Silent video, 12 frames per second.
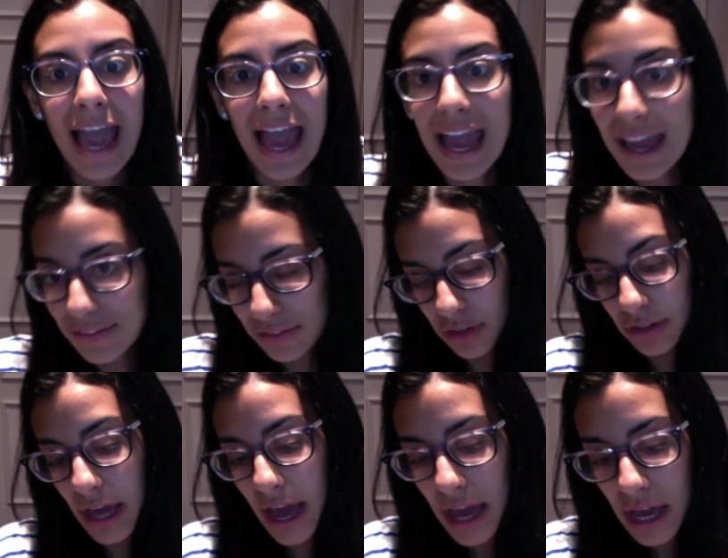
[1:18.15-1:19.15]
After
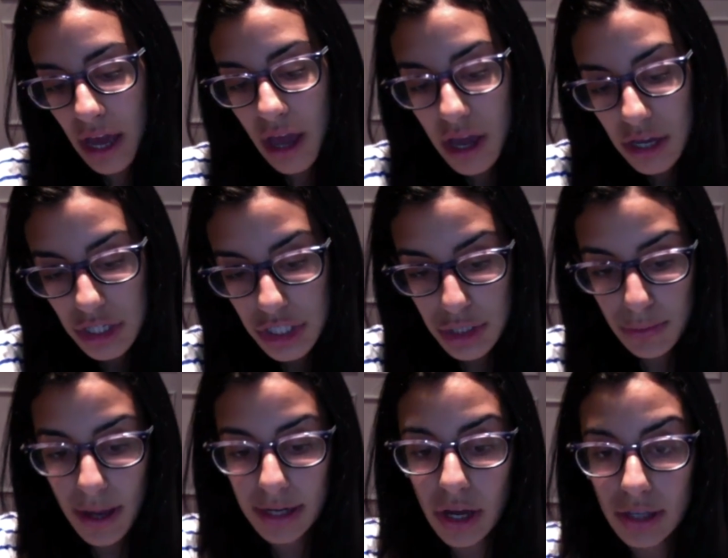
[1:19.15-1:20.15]
that, she
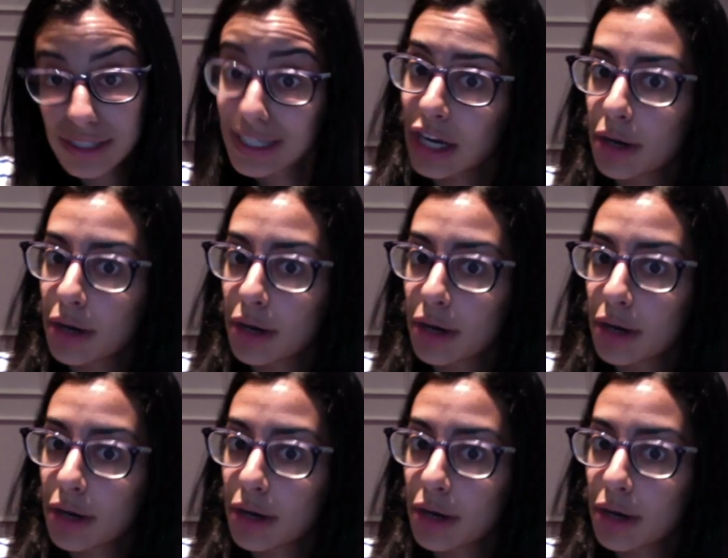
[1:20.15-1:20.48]
went on to get